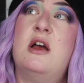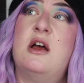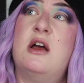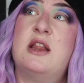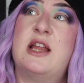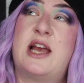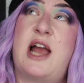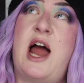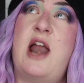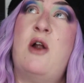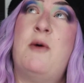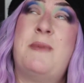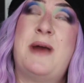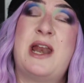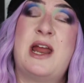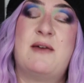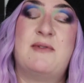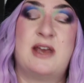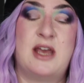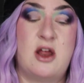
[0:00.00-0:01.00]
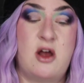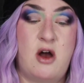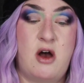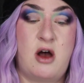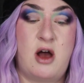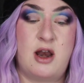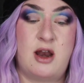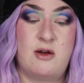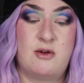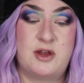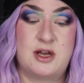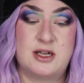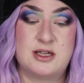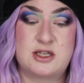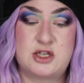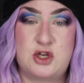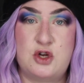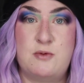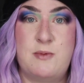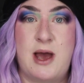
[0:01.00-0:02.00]
like, I don't mind having it on, I don't think it's
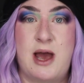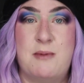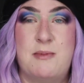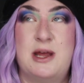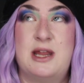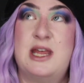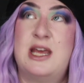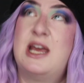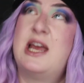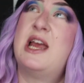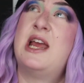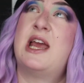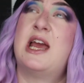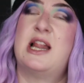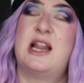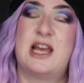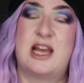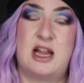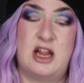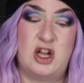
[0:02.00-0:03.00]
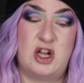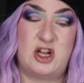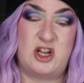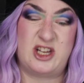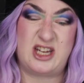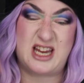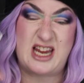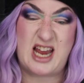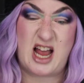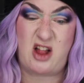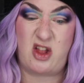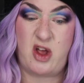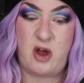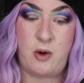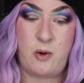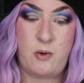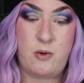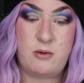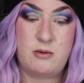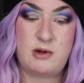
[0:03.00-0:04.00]
too bad, but I think you can get like a little
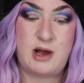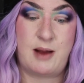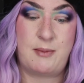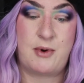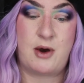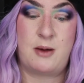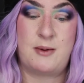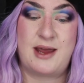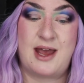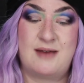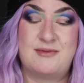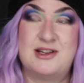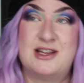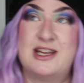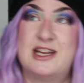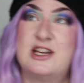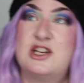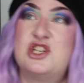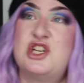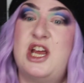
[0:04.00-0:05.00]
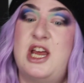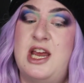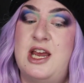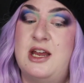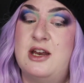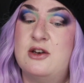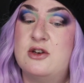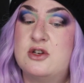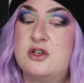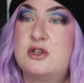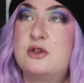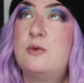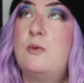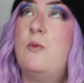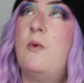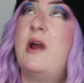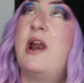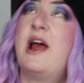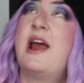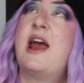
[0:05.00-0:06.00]
yellow. I probably have to like change
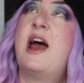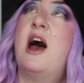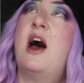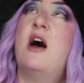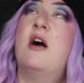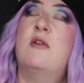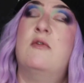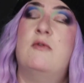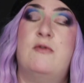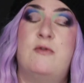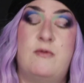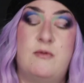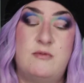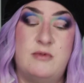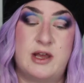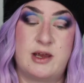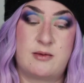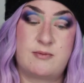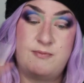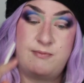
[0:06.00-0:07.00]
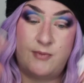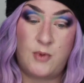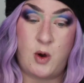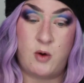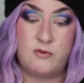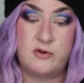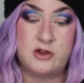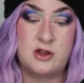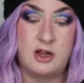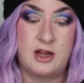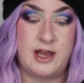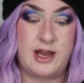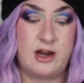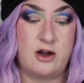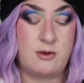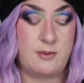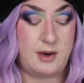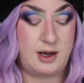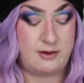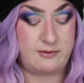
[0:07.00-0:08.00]
what I have like over the light
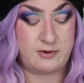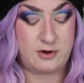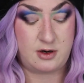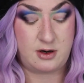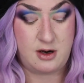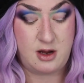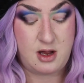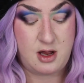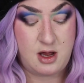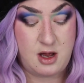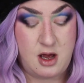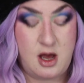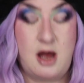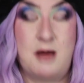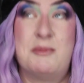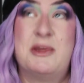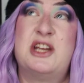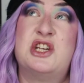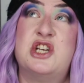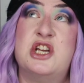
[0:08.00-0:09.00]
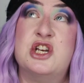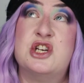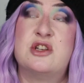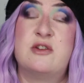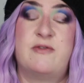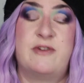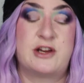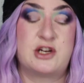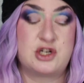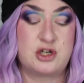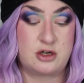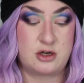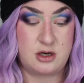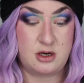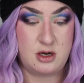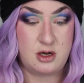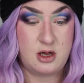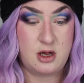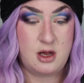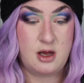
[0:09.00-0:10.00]
or whatever, like change the
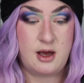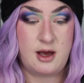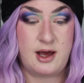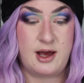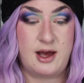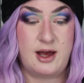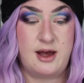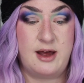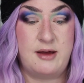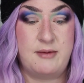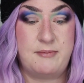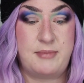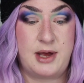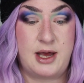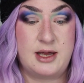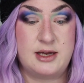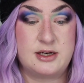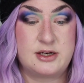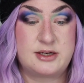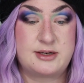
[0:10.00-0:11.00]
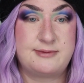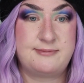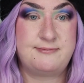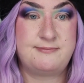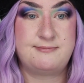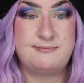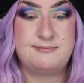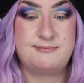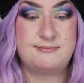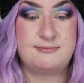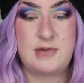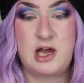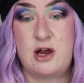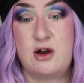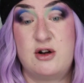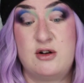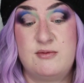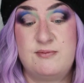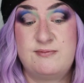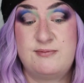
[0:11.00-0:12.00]
fixture, but
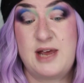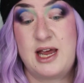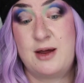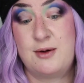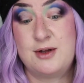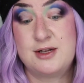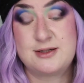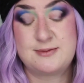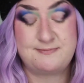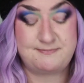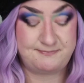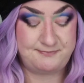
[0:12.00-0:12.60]
anyways,